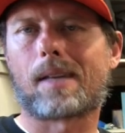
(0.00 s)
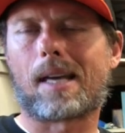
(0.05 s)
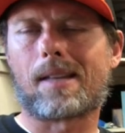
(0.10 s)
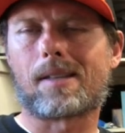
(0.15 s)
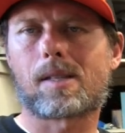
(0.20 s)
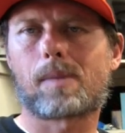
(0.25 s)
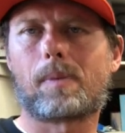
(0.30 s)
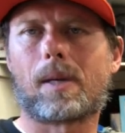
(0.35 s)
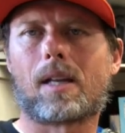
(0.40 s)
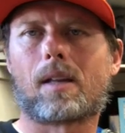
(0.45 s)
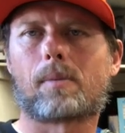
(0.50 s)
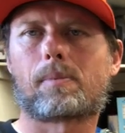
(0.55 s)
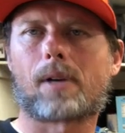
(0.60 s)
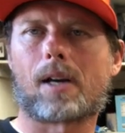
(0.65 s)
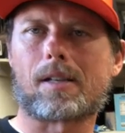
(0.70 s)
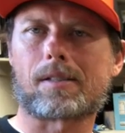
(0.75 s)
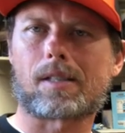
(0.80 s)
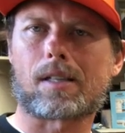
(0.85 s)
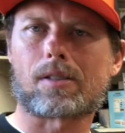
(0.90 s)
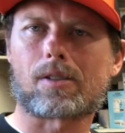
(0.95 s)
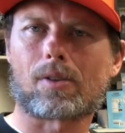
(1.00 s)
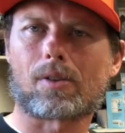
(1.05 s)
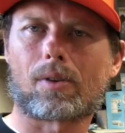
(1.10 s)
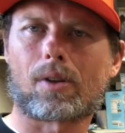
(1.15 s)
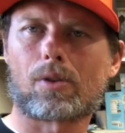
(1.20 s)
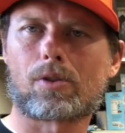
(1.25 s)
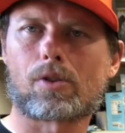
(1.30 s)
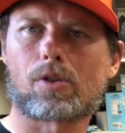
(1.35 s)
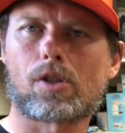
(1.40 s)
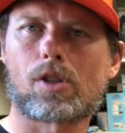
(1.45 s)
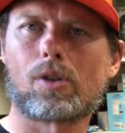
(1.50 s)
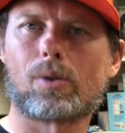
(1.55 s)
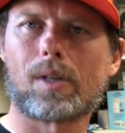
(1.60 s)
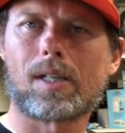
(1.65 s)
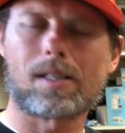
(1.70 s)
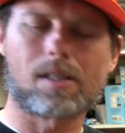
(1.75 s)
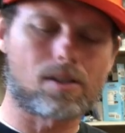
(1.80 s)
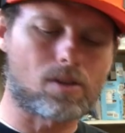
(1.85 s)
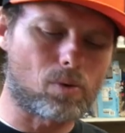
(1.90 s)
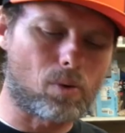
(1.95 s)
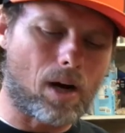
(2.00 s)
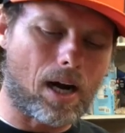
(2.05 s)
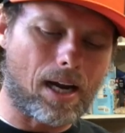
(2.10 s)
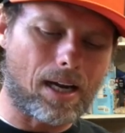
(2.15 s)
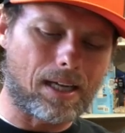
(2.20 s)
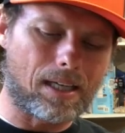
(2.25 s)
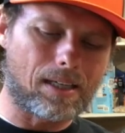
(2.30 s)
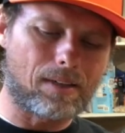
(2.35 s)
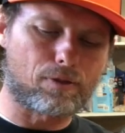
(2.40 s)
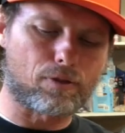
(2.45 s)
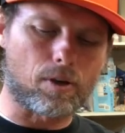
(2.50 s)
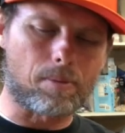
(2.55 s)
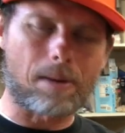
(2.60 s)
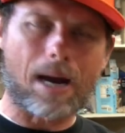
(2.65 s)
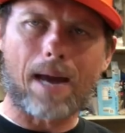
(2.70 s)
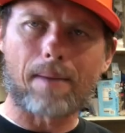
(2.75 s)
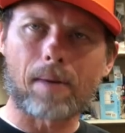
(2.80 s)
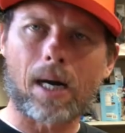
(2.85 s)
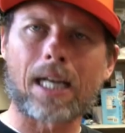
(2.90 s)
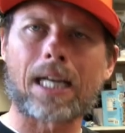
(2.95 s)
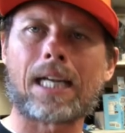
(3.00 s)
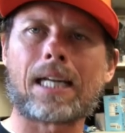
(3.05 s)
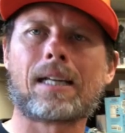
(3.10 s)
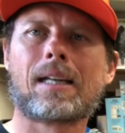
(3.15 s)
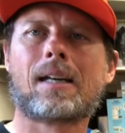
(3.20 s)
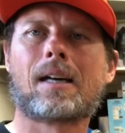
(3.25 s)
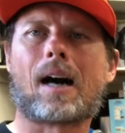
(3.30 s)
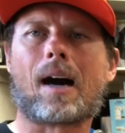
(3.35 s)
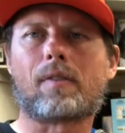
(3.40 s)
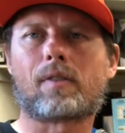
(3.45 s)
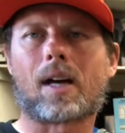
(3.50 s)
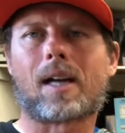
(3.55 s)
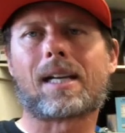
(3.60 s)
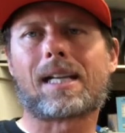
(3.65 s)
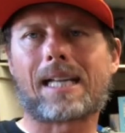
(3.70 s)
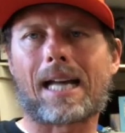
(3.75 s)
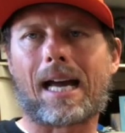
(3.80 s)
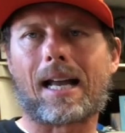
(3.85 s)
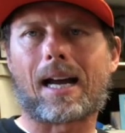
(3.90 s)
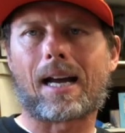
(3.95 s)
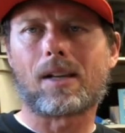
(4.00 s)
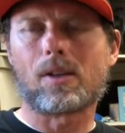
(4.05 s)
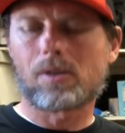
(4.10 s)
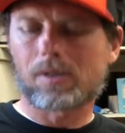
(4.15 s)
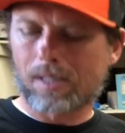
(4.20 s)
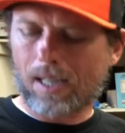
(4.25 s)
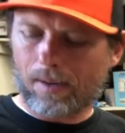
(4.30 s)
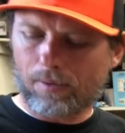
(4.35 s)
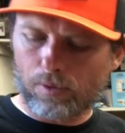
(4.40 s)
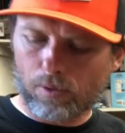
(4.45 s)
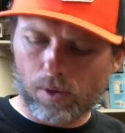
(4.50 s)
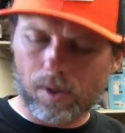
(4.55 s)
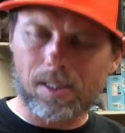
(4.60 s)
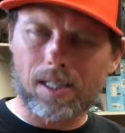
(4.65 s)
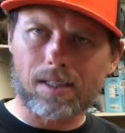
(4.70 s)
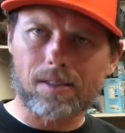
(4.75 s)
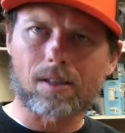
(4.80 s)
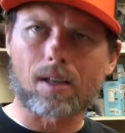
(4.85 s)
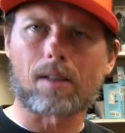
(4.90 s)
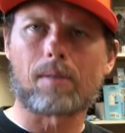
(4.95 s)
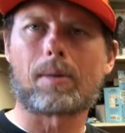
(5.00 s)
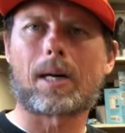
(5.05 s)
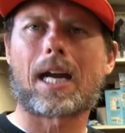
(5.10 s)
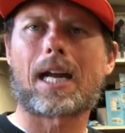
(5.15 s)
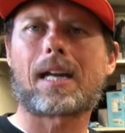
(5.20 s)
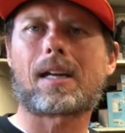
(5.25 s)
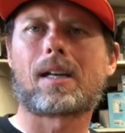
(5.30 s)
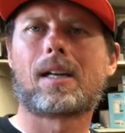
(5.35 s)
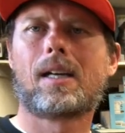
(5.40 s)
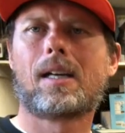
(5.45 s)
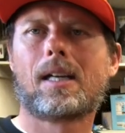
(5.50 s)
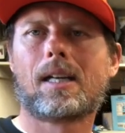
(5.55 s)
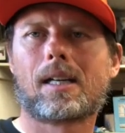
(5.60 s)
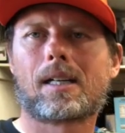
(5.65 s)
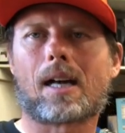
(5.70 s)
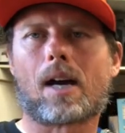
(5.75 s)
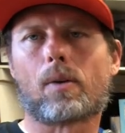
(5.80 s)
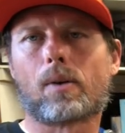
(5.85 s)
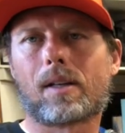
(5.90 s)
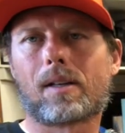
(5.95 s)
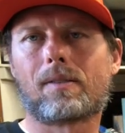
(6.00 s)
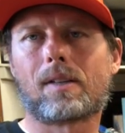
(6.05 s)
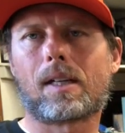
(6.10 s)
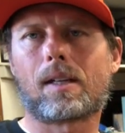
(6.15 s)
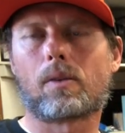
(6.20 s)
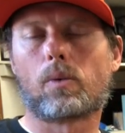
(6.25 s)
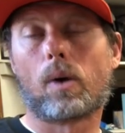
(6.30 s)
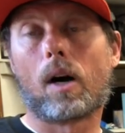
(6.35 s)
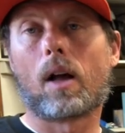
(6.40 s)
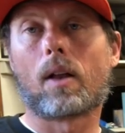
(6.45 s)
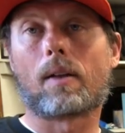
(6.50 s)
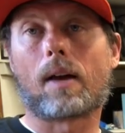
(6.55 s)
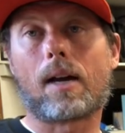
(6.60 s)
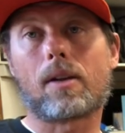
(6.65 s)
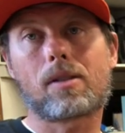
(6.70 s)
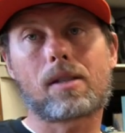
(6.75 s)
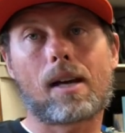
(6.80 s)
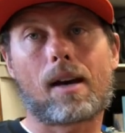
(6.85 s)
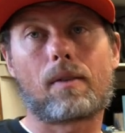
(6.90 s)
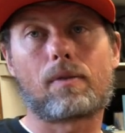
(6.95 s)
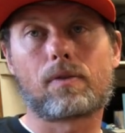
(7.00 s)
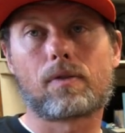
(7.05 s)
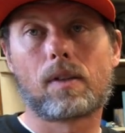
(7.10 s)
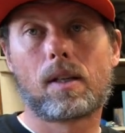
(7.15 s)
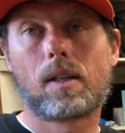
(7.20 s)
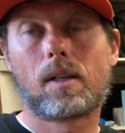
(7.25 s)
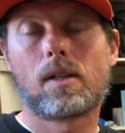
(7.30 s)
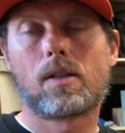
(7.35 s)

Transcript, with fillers: And the speed of the processor. Those are two reasons why, for my money, I've got to get. I used to have a Vortex on the bike, got rid of it. Well, I used to have